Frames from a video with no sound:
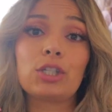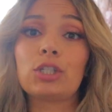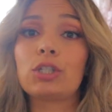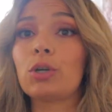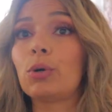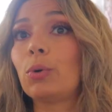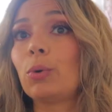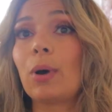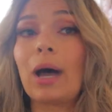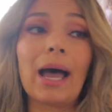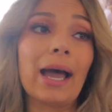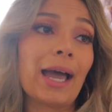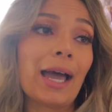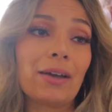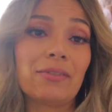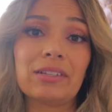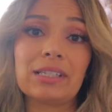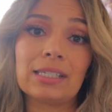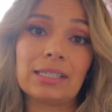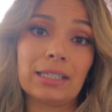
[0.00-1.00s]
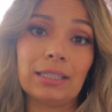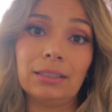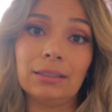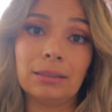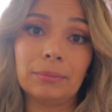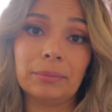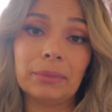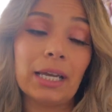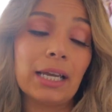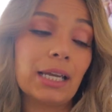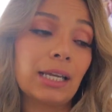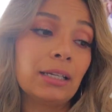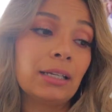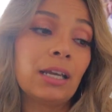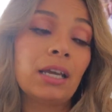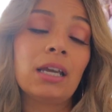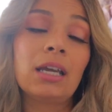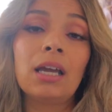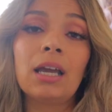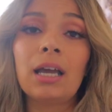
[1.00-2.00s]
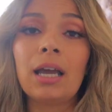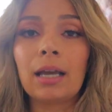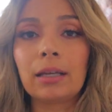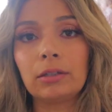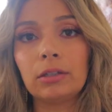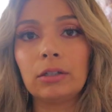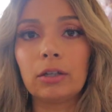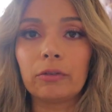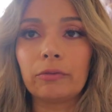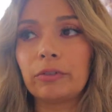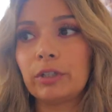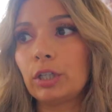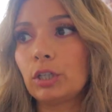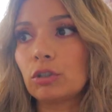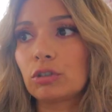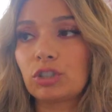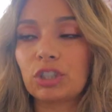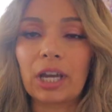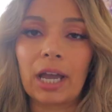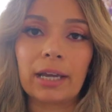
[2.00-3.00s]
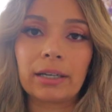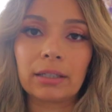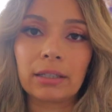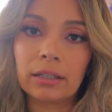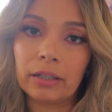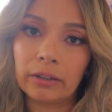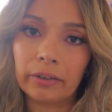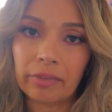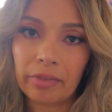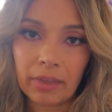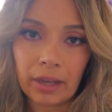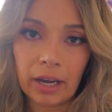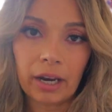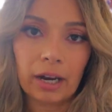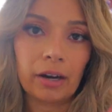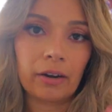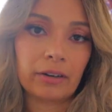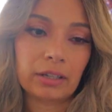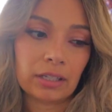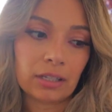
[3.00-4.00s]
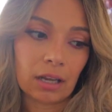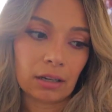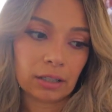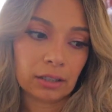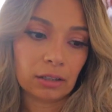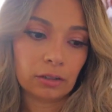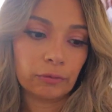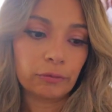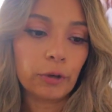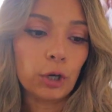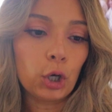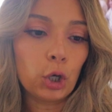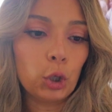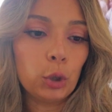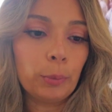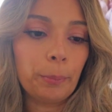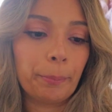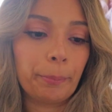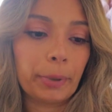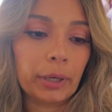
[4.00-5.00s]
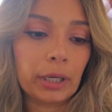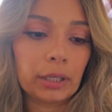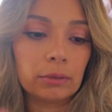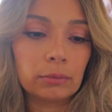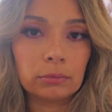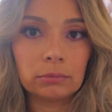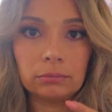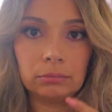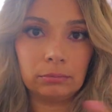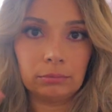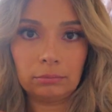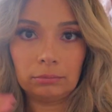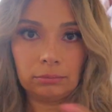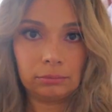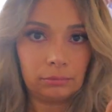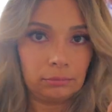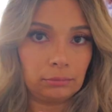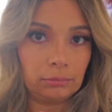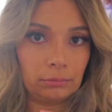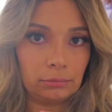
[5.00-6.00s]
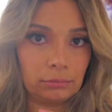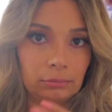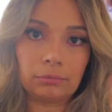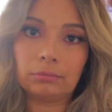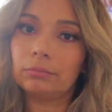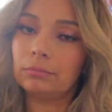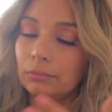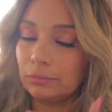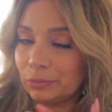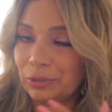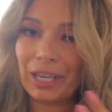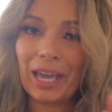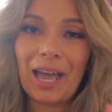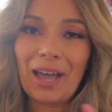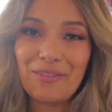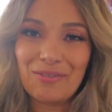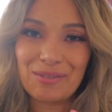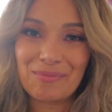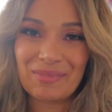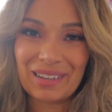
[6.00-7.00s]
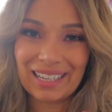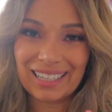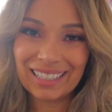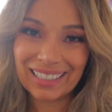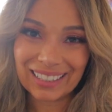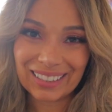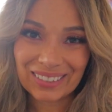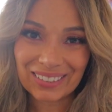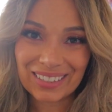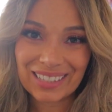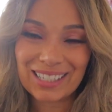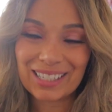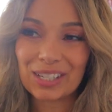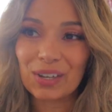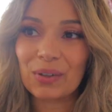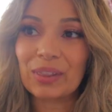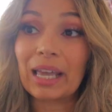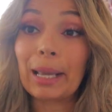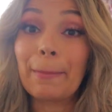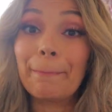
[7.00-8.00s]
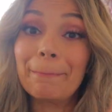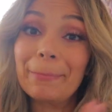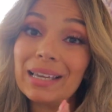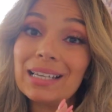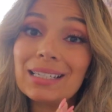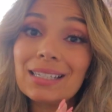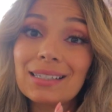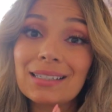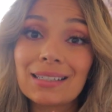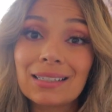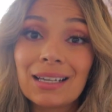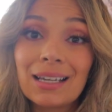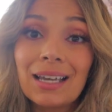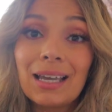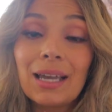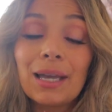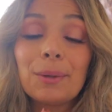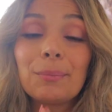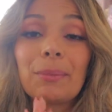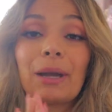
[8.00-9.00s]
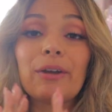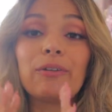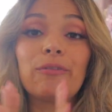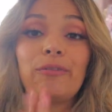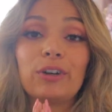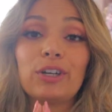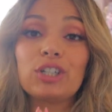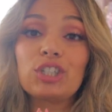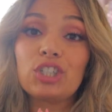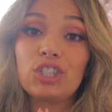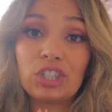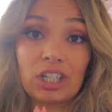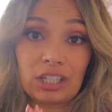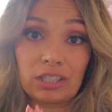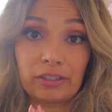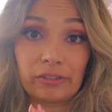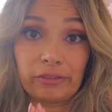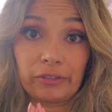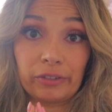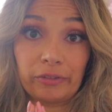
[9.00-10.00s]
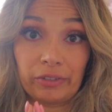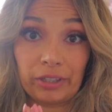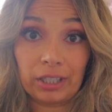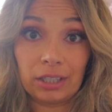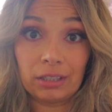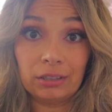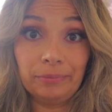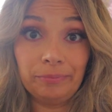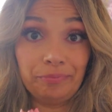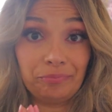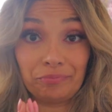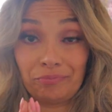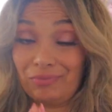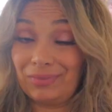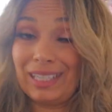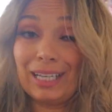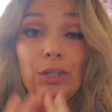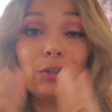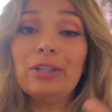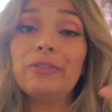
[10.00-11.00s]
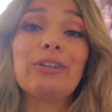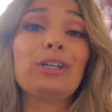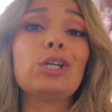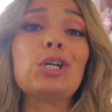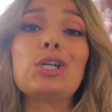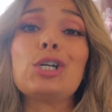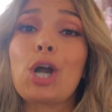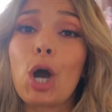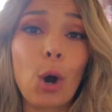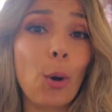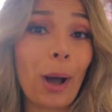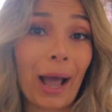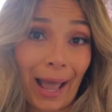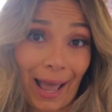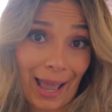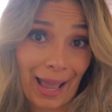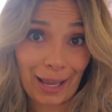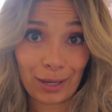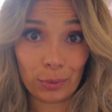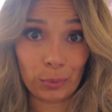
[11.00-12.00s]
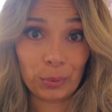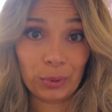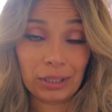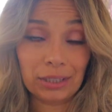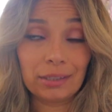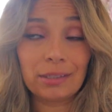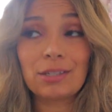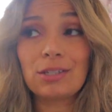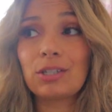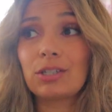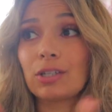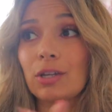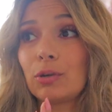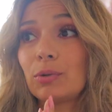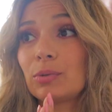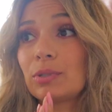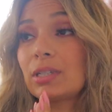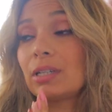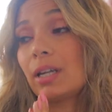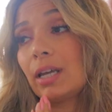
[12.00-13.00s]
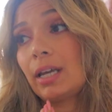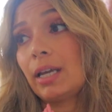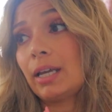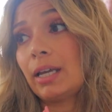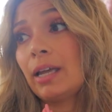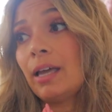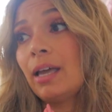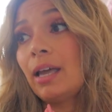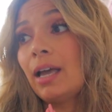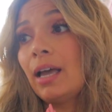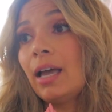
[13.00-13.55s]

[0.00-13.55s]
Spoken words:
So I haven't seen them then. You know, video chatting here and there and talking on the phone, but we haven't been close. So they missed my first gender reveal. They don't even know I had one. So today